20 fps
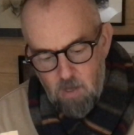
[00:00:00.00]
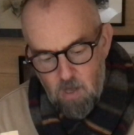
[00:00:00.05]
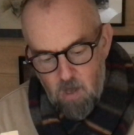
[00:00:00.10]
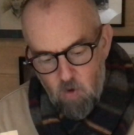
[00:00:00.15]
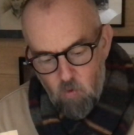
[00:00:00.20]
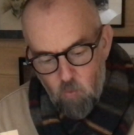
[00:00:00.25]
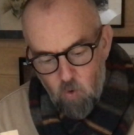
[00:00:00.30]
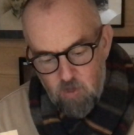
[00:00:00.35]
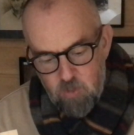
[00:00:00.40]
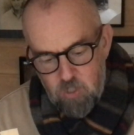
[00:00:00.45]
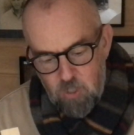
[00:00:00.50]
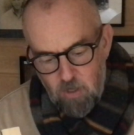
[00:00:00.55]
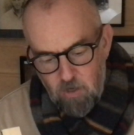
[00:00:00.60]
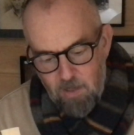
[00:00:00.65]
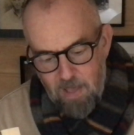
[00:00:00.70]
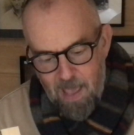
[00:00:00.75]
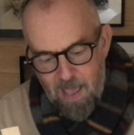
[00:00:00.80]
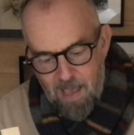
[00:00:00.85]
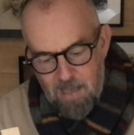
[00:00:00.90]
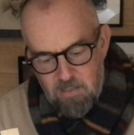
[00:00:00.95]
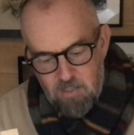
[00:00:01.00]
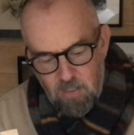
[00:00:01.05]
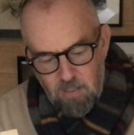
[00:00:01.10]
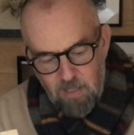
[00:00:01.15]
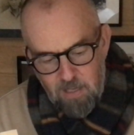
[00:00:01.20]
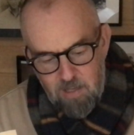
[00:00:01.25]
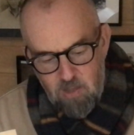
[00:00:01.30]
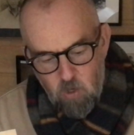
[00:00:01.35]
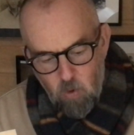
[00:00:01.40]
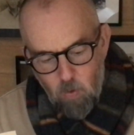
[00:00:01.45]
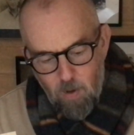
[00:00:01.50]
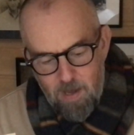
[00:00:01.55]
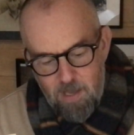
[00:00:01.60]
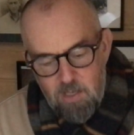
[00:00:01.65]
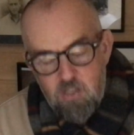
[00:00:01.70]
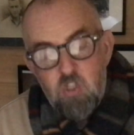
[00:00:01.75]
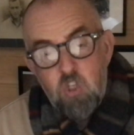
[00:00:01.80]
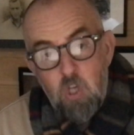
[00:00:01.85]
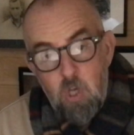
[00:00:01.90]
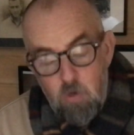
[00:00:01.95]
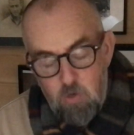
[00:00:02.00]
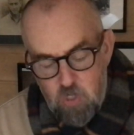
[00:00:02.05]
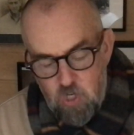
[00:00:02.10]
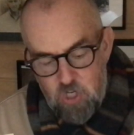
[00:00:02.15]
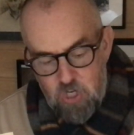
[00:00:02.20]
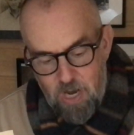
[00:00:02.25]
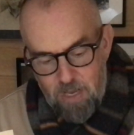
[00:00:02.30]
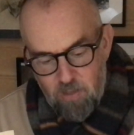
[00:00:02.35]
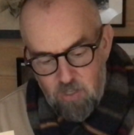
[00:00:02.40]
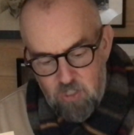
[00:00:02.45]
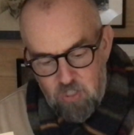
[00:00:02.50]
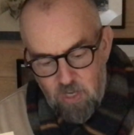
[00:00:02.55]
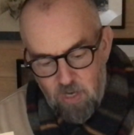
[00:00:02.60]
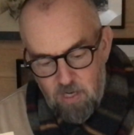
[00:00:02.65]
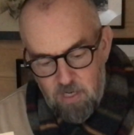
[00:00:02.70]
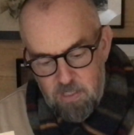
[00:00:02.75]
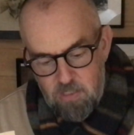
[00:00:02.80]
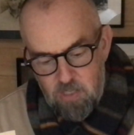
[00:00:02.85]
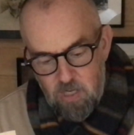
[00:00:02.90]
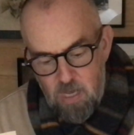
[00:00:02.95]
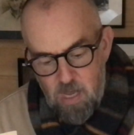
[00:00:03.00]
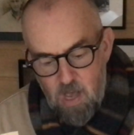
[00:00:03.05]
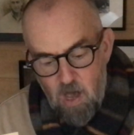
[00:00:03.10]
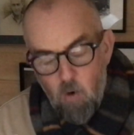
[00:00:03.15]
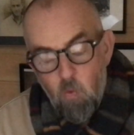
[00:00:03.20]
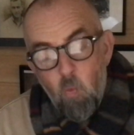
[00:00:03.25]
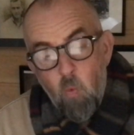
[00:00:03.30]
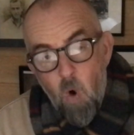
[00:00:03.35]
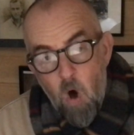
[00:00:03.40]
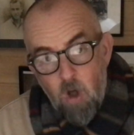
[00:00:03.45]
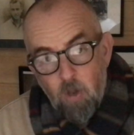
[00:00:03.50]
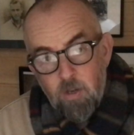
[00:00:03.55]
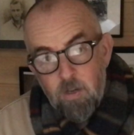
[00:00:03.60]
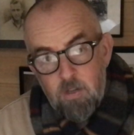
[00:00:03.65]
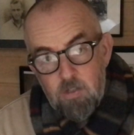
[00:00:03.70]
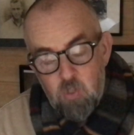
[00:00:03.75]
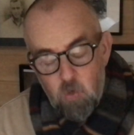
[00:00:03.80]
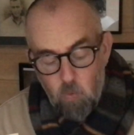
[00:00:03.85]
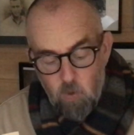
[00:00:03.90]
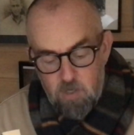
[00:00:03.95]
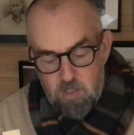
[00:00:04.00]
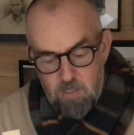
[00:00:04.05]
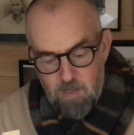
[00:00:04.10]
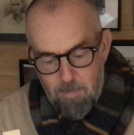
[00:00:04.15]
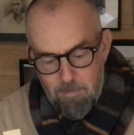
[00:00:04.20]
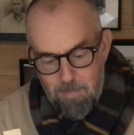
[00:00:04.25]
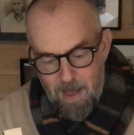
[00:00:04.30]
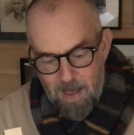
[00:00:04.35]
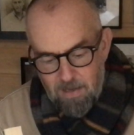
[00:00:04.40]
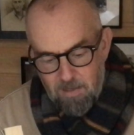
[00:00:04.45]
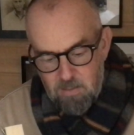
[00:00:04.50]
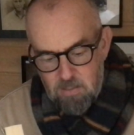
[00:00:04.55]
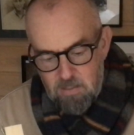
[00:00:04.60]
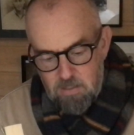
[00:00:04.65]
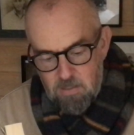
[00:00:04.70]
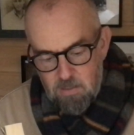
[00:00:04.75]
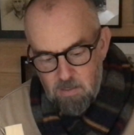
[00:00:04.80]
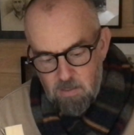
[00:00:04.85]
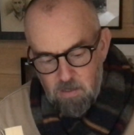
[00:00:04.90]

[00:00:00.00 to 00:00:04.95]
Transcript: 1 to look ahead and lead the way, 2 to check the sides, and 1 to watch their backs.